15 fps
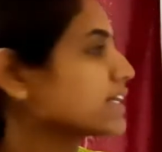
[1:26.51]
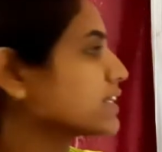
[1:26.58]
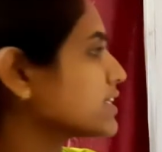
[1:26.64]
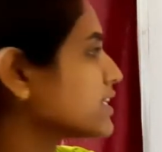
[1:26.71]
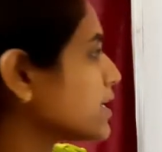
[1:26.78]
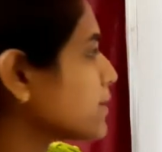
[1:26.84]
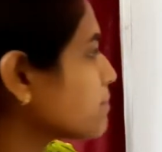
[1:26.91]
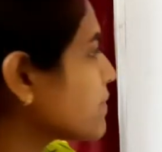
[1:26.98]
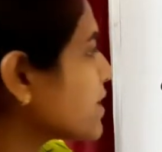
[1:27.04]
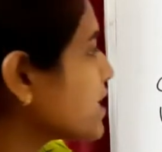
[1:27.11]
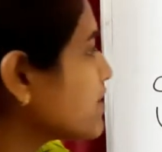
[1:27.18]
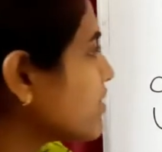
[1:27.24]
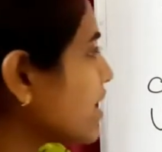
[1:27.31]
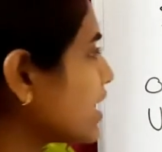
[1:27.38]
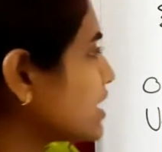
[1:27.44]
Here b
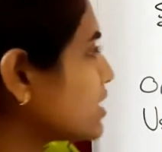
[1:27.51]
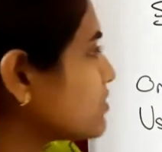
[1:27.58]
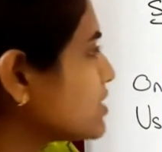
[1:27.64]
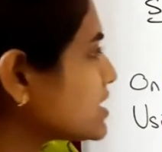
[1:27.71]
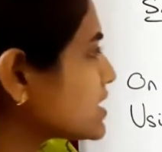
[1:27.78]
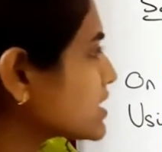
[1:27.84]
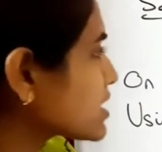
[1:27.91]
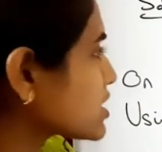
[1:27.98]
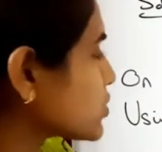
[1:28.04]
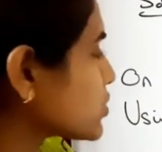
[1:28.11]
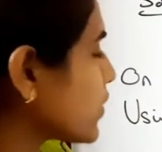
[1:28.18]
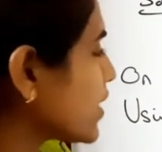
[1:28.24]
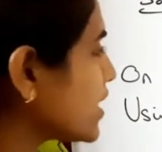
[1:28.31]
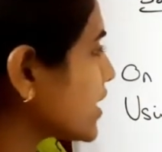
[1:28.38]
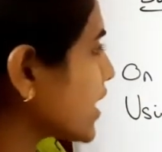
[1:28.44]
value is 6. Why?
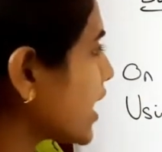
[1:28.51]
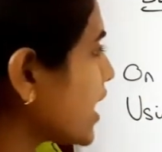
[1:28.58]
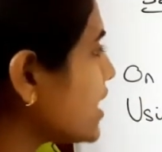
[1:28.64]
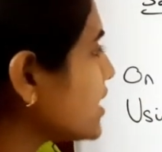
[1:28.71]
A